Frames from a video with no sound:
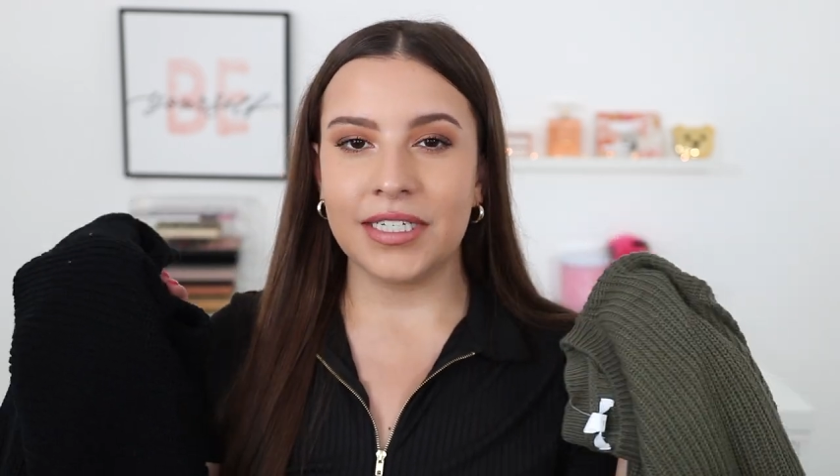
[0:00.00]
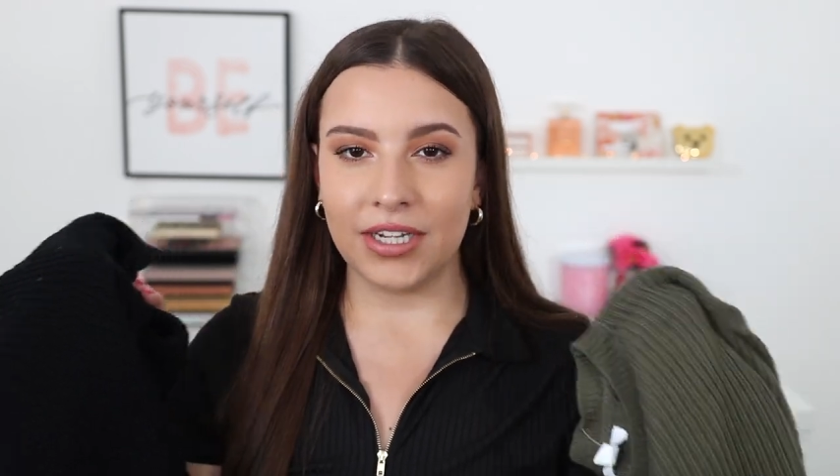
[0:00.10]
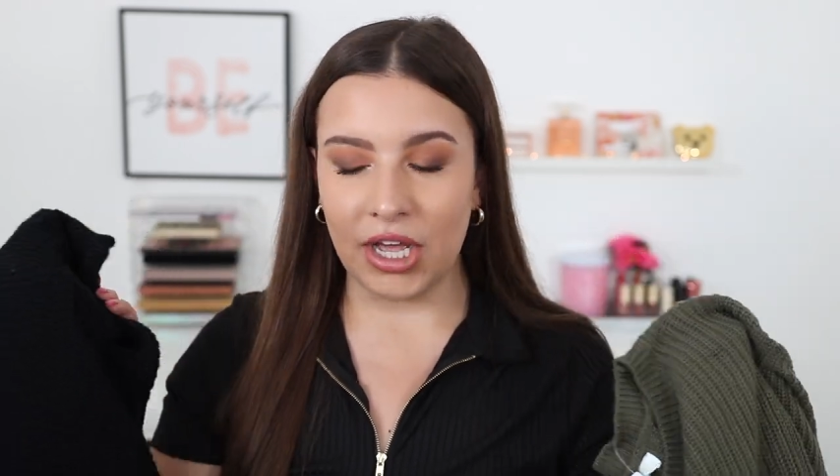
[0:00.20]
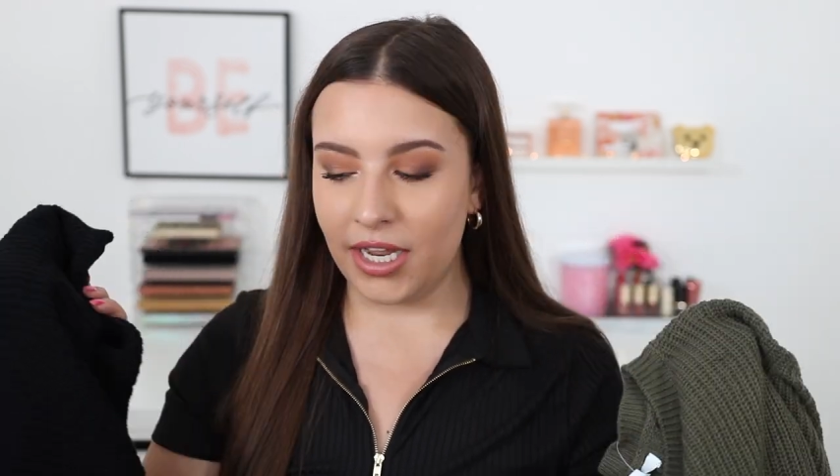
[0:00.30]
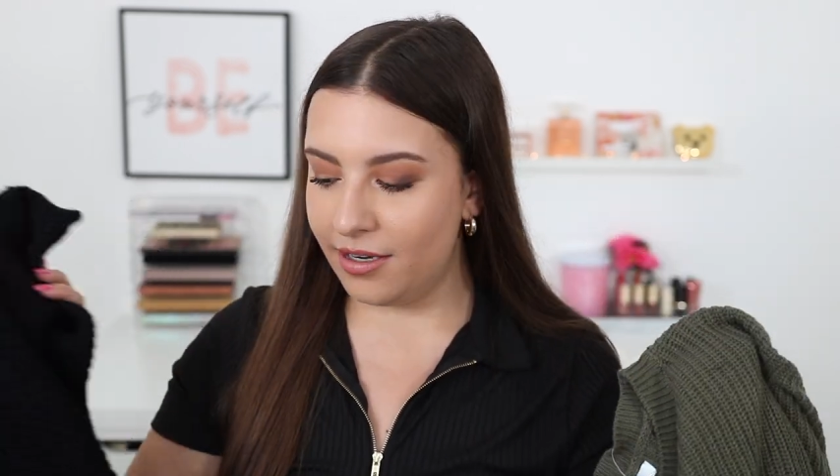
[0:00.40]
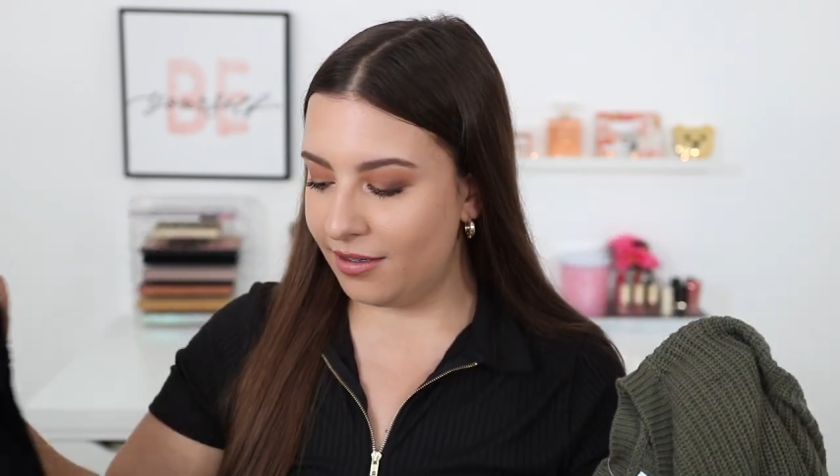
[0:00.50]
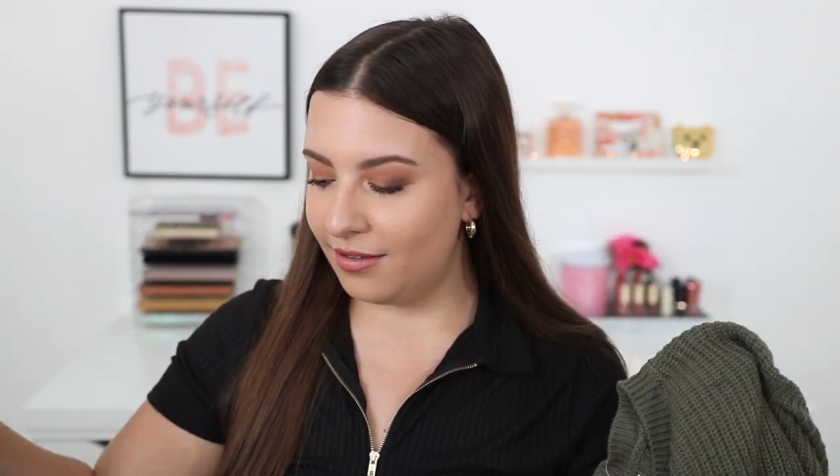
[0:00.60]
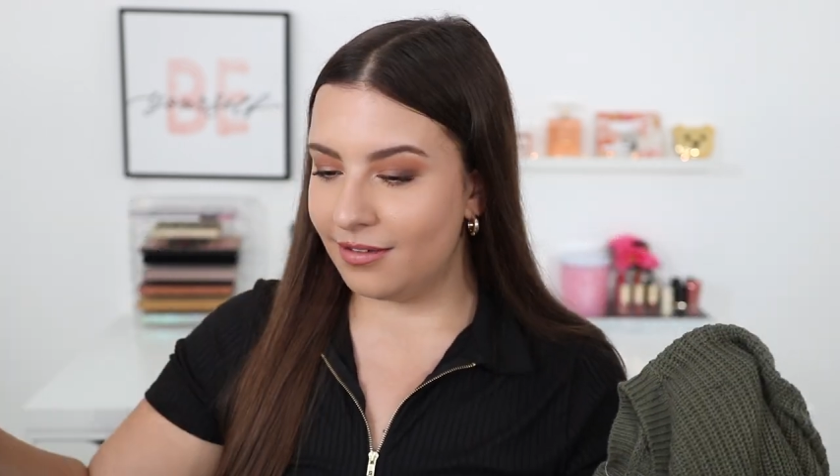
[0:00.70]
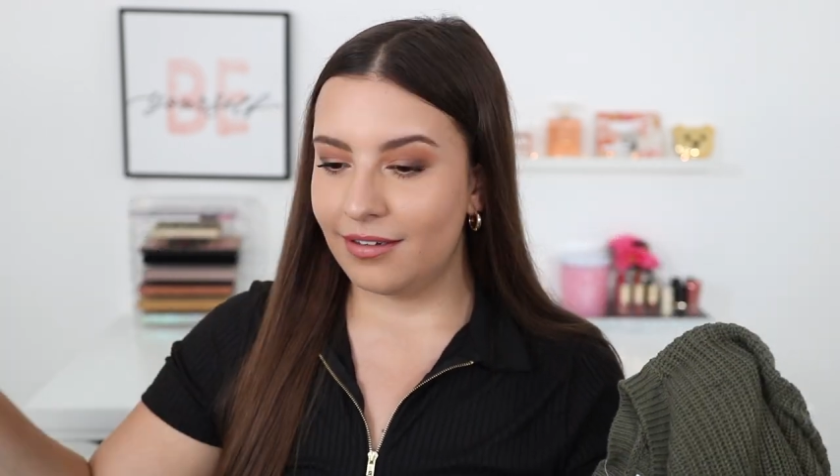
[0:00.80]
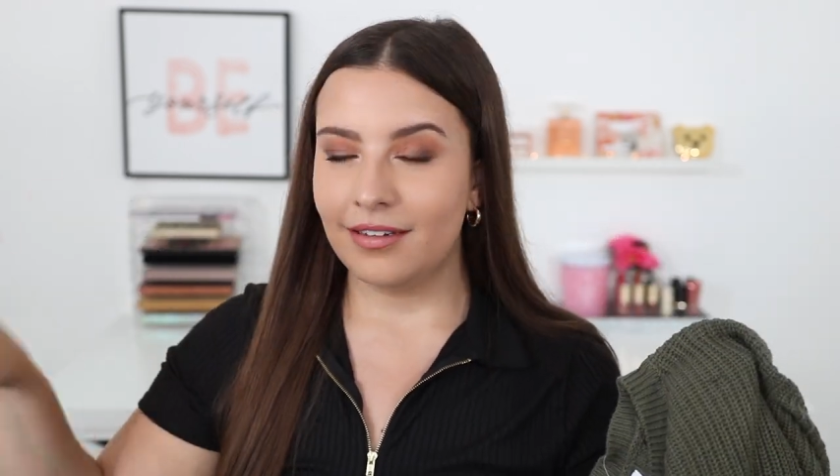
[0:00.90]

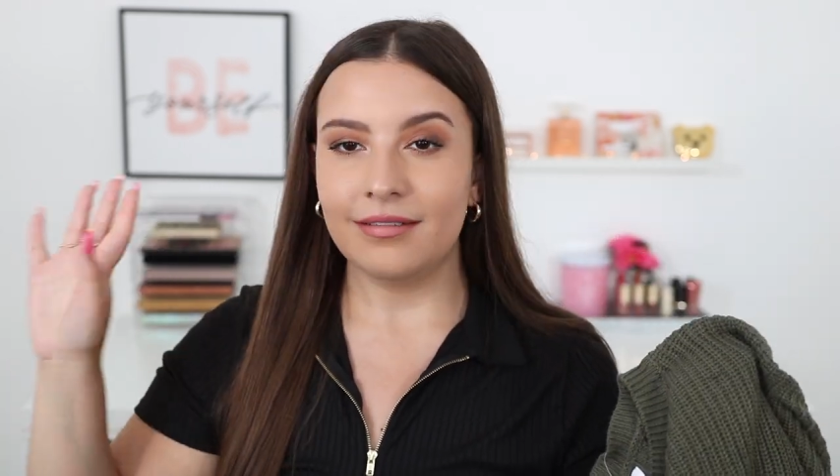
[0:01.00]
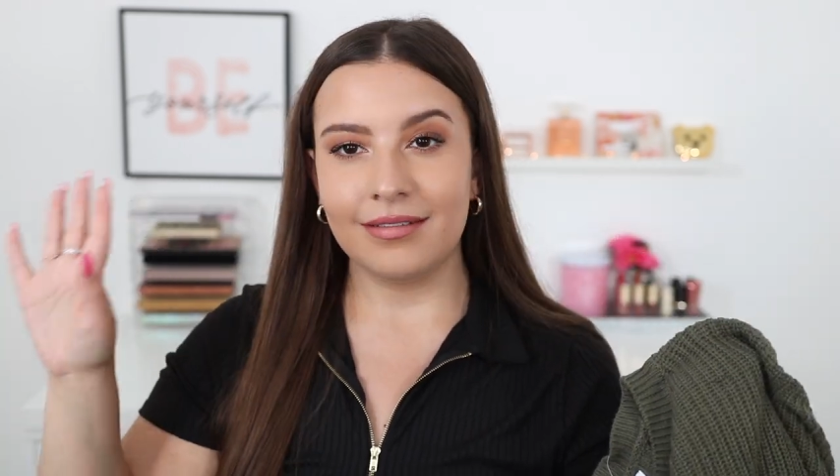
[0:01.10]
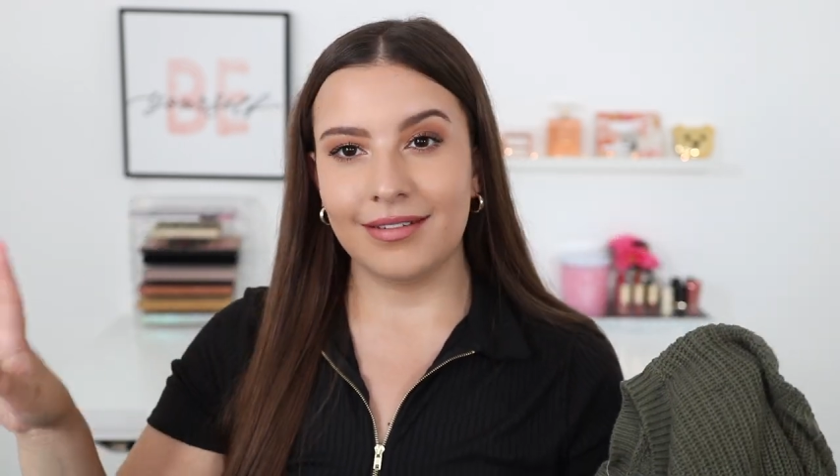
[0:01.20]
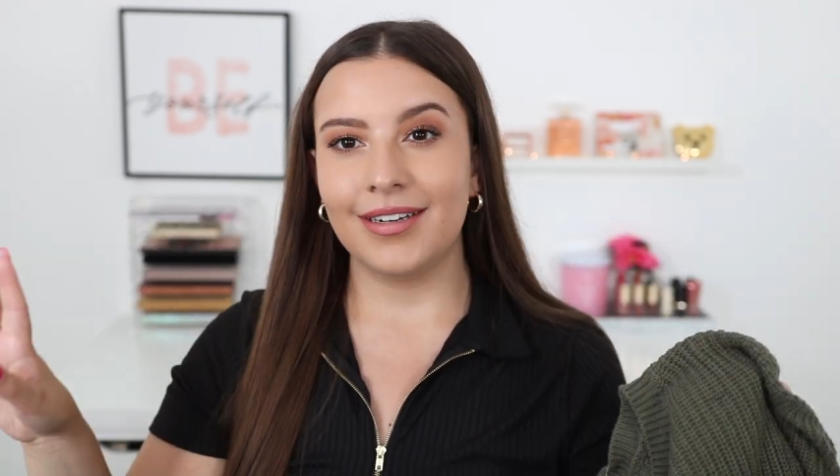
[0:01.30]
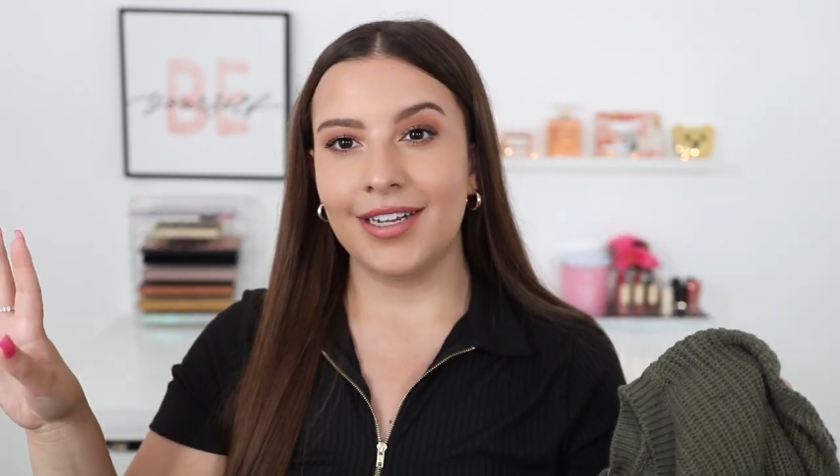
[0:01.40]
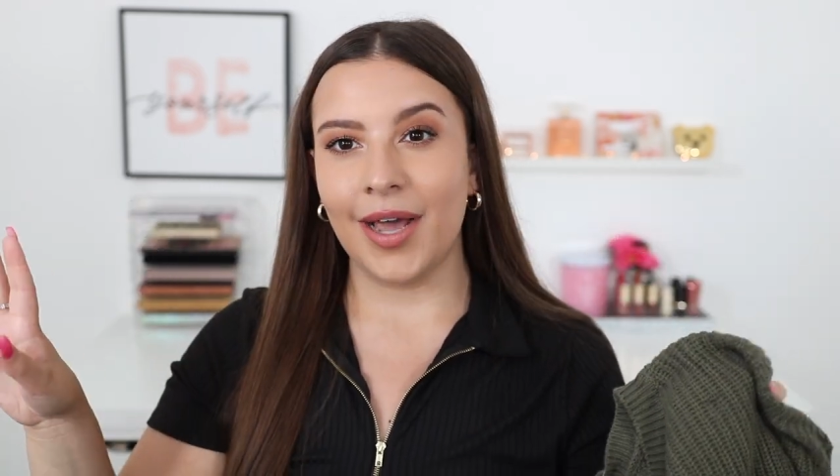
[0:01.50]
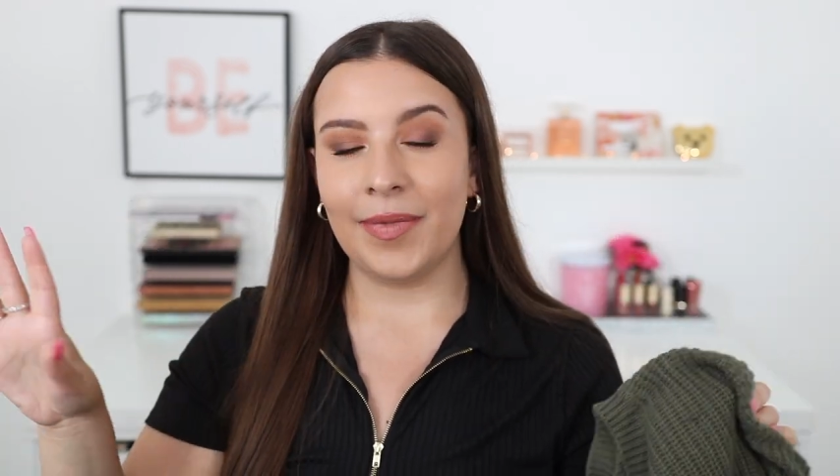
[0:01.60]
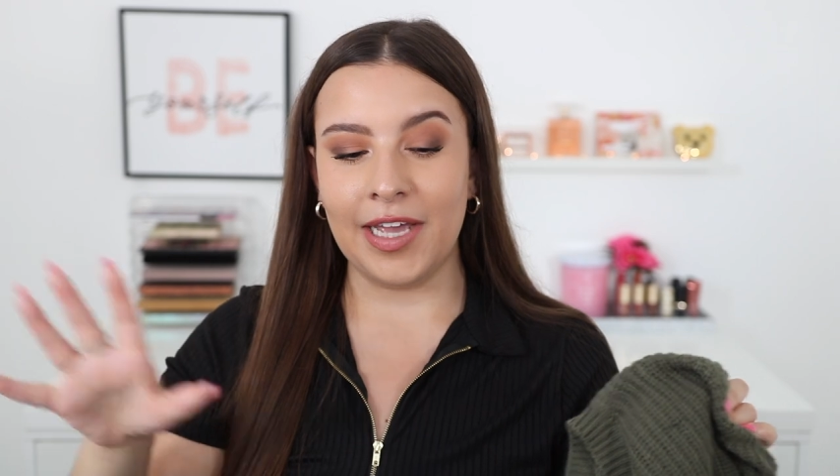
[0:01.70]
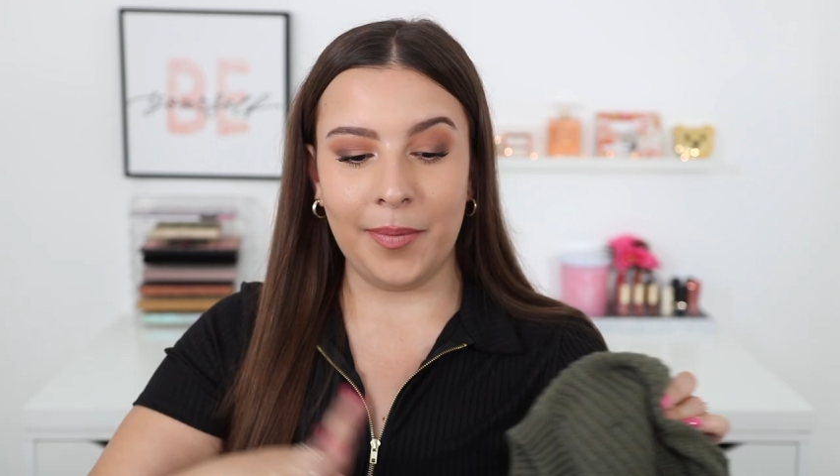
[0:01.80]
ton coming